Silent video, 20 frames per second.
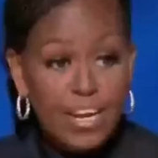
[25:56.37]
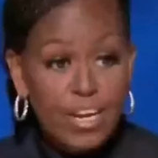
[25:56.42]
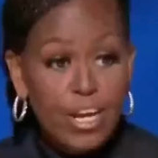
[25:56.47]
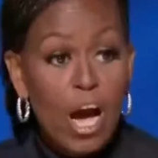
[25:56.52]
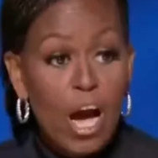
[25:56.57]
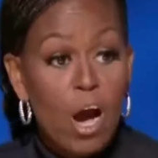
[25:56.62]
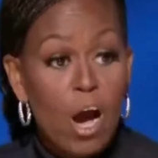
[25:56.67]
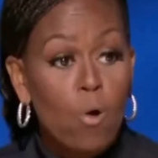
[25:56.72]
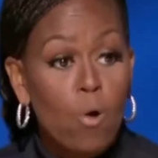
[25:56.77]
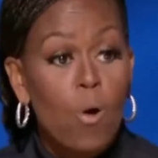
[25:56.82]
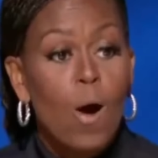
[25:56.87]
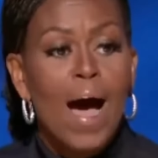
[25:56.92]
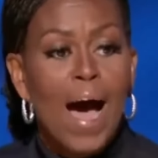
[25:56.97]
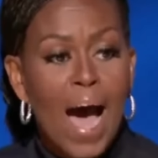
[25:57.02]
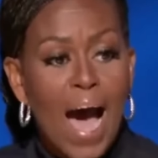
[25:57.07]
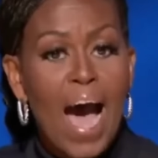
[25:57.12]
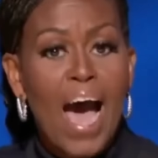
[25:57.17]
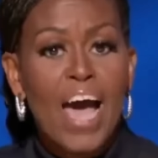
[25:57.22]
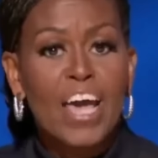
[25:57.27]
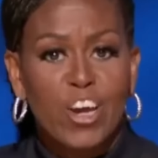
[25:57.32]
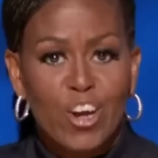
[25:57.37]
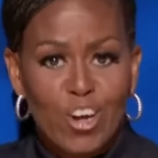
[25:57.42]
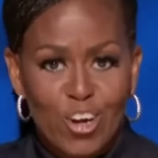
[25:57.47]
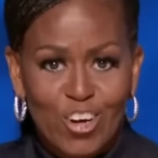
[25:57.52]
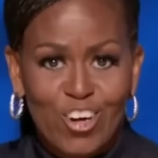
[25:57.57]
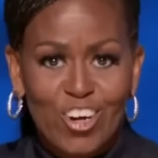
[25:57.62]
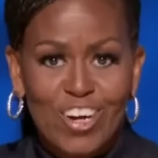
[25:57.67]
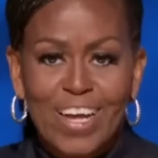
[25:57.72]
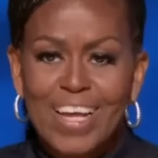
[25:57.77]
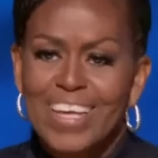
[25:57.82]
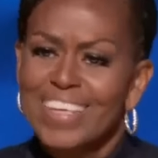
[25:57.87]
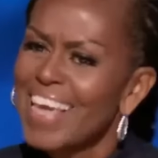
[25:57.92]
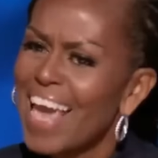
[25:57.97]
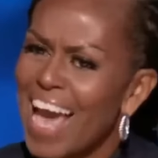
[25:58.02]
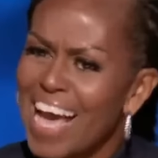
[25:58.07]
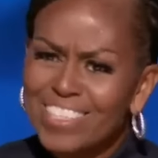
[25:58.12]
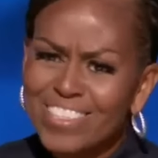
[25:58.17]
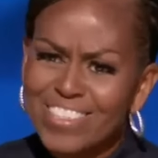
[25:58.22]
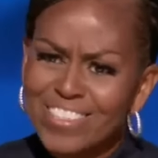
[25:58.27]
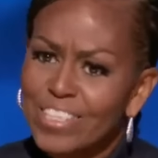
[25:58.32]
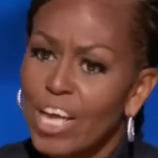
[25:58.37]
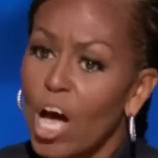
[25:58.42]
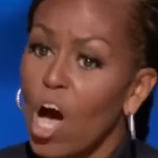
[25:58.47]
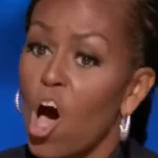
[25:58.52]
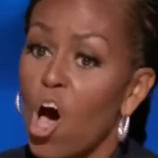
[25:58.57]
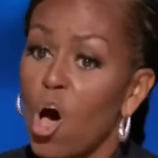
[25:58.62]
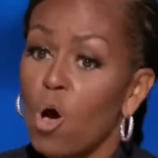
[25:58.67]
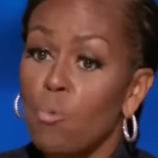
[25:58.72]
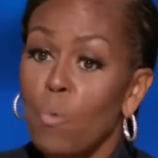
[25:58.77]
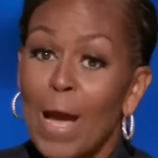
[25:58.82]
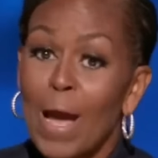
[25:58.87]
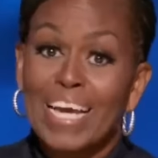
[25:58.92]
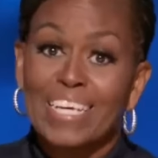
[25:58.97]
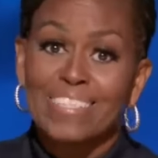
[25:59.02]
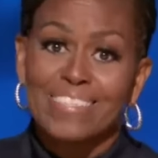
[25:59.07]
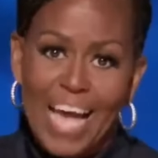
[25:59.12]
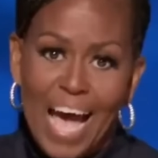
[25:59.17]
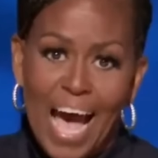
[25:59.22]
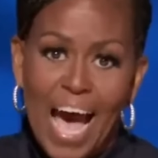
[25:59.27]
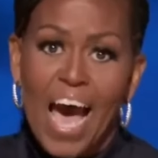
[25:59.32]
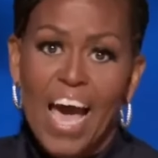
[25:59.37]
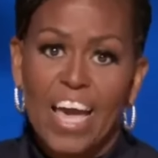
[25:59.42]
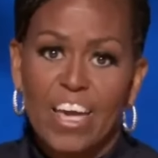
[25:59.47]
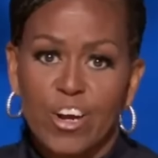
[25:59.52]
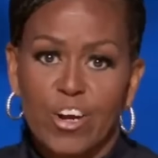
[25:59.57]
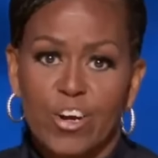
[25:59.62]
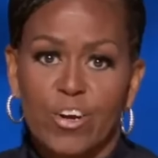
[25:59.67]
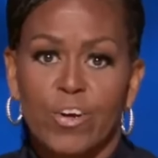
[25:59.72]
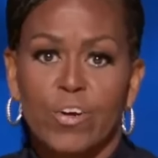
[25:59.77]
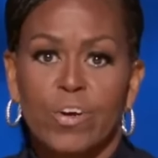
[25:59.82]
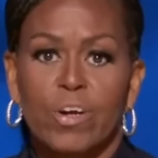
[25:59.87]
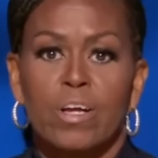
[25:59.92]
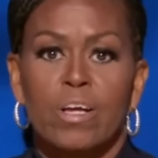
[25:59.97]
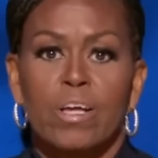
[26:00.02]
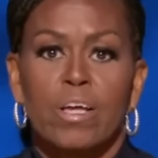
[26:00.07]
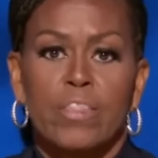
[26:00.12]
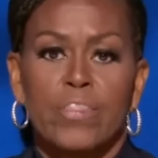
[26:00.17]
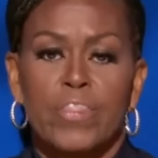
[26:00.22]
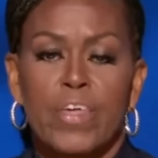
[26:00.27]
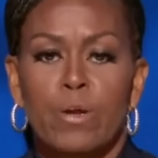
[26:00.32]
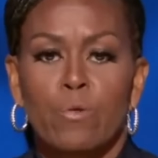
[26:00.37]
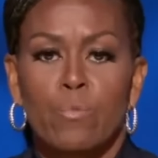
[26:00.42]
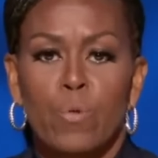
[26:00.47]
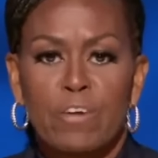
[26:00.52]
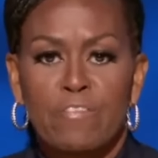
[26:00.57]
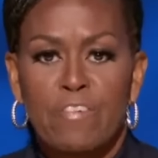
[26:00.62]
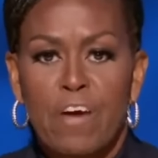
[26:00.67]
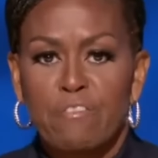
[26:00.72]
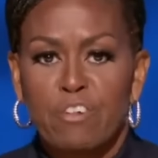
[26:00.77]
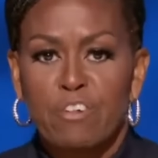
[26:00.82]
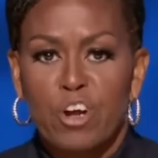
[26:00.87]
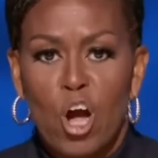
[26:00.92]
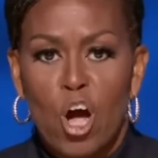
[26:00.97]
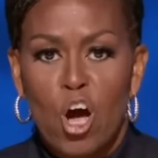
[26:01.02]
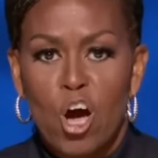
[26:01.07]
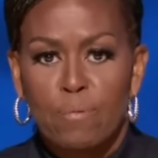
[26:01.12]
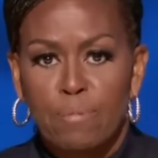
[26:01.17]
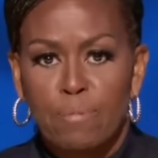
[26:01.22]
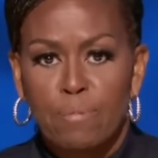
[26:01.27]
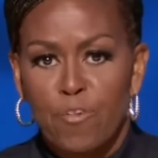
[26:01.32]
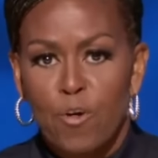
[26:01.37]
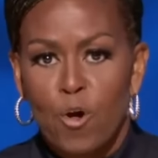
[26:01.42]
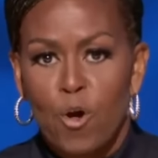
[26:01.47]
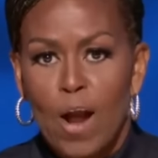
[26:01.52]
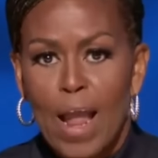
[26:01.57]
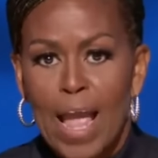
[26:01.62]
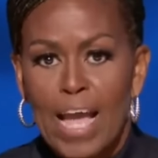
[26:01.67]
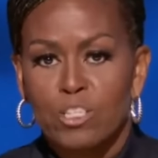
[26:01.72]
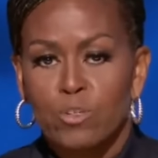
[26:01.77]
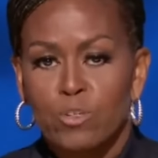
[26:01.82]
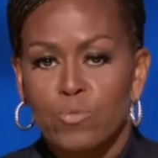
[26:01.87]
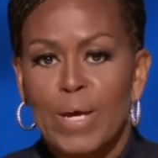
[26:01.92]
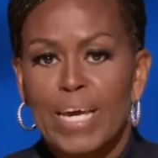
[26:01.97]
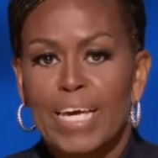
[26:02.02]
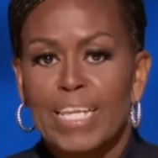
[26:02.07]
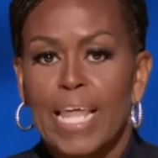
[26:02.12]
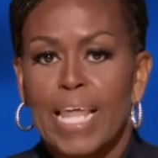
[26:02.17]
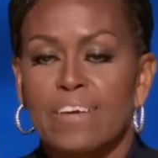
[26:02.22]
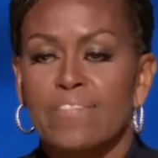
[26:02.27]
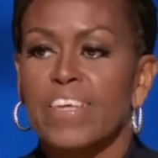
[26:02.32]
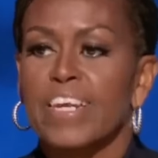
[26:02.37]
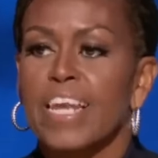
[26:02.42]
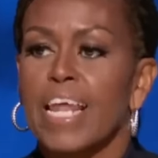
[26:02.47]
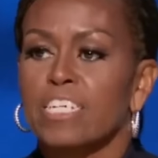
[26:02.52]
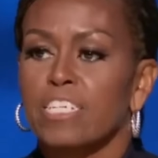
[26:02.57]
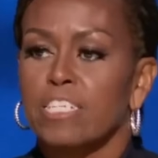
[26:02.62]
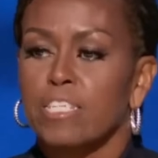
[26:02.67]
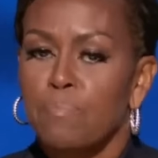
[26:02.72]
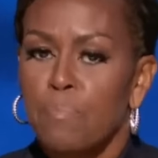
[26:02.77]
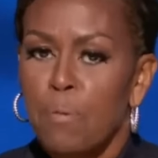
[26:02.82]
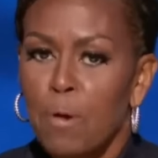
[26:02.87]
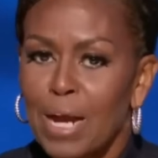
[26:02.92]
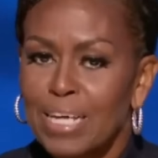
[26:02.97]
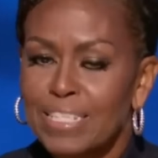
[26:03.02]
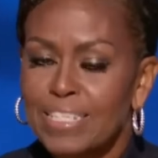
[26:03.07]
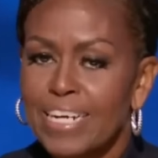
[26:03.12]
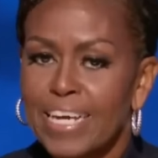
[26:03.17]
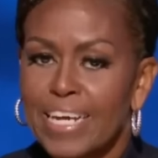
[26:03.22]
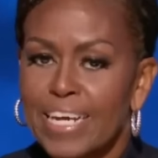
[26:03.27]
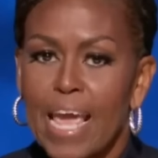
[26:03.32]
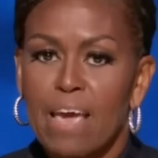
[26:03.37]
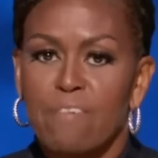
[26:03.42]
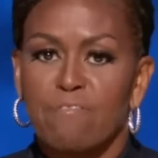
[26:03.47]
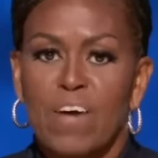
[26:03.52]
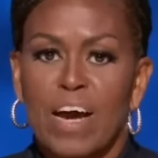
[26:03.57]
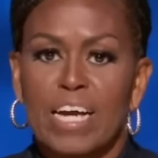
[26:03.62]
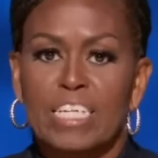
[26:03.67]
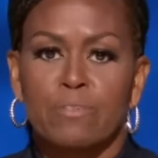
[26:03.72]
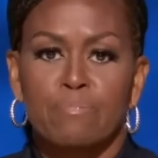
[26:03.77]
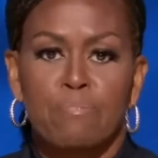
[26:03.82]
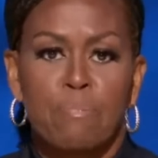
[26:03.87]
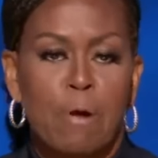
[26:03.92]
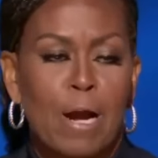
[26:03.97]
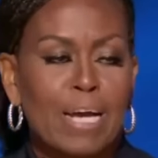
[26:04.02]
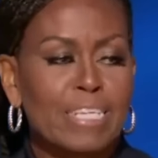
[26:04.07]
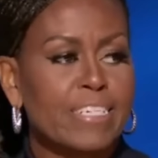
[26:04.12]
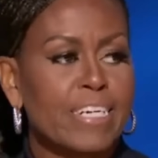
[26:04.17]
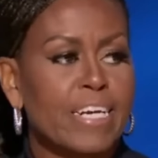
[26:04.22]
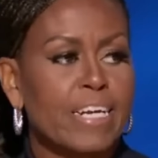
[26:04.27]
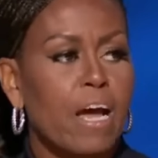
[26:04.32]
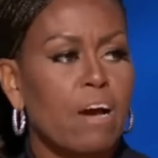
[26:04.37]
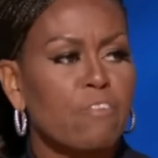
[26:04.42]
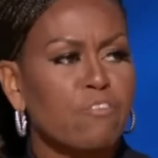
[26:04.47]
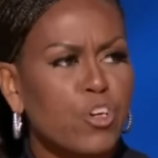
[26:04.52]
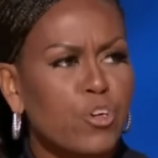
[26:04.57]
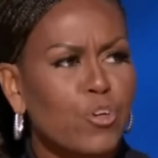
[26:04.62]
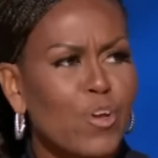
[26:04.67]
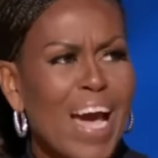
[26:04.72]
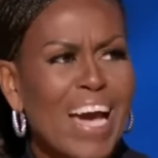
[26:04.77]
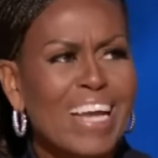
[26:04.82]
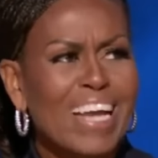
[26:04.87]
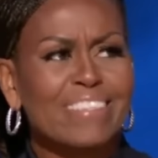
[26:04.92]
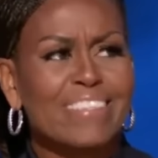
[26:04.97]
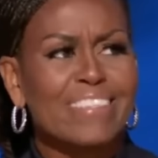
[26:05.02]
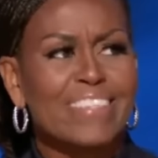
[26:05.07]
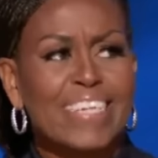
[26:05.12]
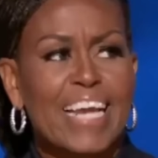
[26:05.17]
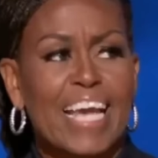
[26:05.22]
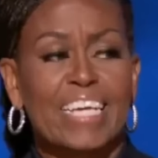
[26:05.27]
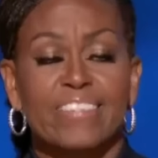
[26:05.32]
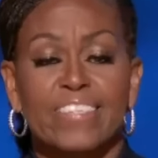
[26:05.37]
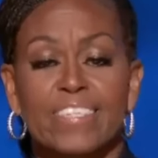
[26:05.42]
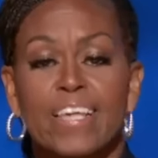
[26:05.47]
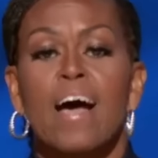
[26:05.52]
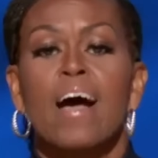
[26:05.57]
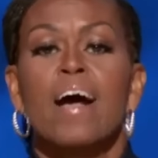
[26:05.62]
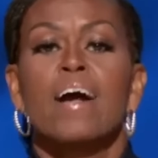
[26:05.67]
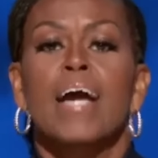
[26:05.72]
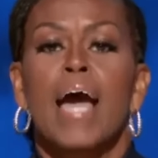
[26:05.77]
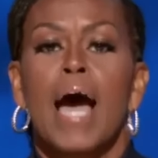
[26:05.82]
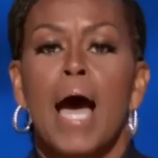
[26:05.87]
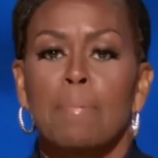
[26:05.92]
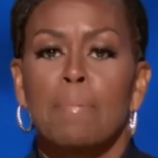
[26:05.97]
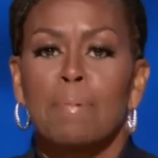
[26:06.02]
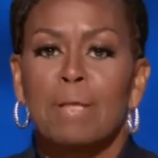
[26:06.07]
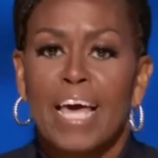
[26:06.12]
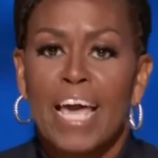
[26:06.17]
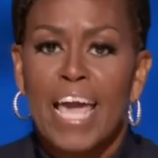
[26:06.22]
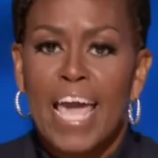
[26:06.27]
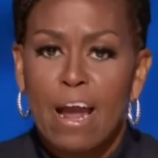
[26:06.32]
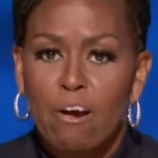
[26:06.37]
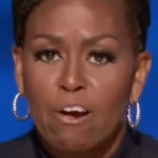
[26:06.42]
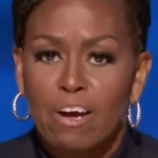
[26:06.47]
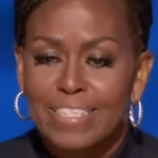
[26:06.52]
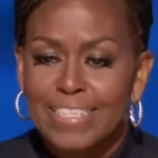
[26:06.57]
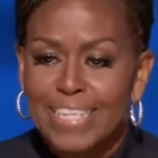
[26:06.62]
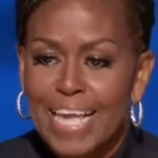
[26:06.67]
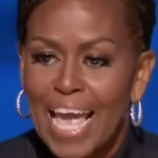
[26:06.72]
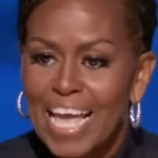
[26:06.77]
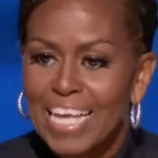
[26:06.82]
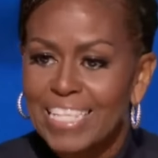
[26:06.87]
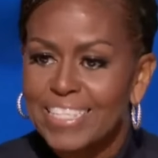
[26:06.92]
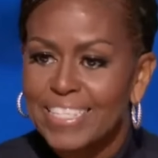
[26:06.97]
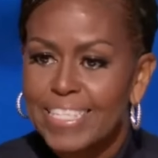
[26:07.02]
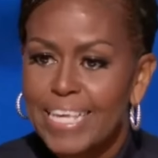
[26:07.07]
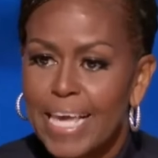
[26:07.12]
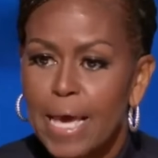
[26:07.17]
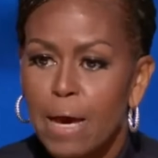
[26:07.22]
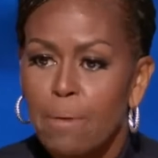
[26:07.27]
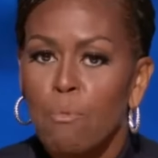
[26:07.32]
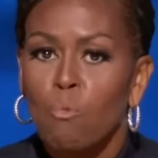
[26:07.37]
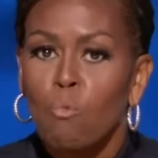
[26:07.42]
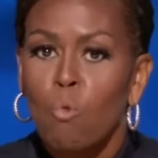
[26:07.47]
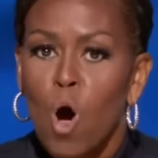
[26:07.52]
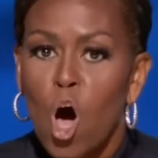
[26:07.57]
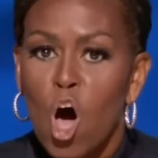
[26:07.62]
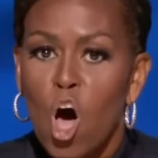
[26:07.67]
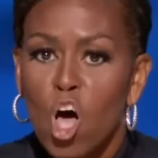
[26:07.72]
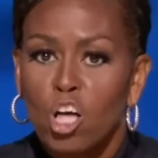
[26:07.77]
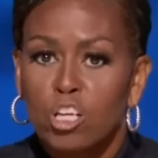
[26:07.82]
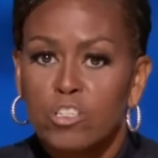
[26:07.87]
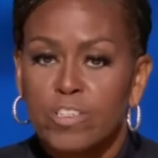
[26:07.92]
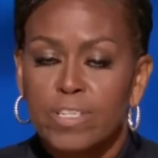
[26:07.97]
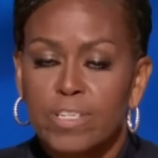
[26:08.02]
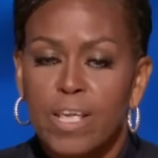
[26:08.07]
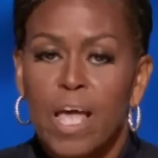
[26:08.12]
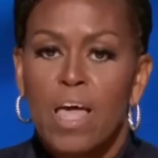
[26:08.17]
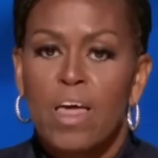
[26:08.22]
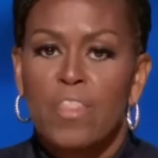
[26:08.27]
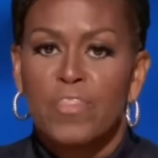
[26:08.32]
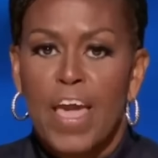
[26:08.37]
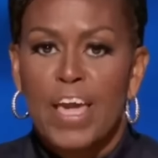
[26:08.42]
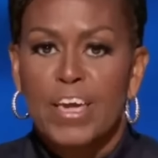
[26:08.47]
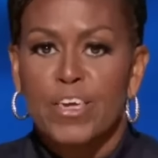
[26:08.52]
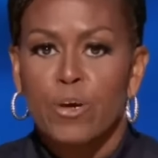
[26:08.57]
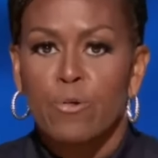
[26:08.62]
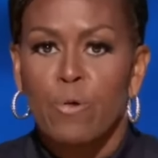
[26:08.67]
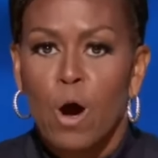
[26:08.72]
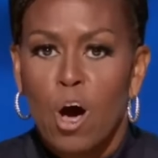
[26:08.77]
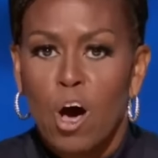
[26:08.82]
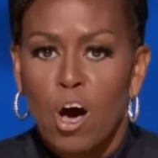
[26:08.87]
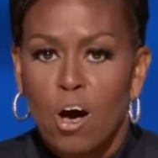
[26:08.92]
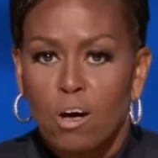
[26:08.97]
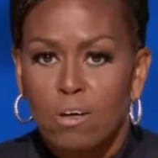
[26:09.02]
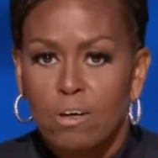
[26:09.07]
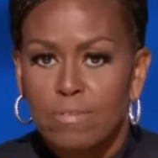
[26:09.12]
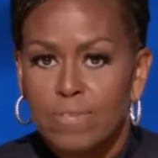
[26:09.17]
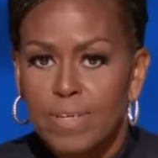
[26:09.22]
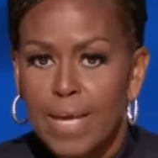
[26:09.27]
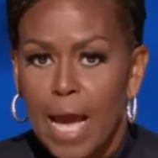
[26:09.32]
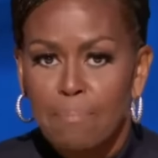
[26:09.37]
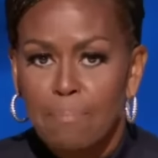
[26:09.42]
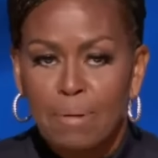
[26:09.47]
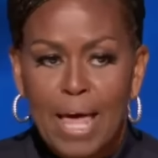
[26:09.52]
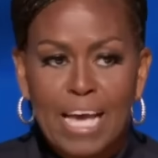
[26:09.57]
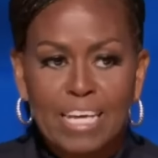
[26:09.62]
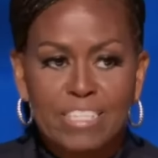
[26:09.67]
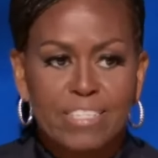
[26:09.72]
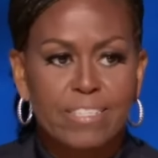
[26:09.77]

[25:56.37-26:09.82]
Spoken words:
and go higher, yes, always higher than we've ever gone before as elect the next President and Vice President of the United States, Kamala Harris and Tim Walz. Thank you all. God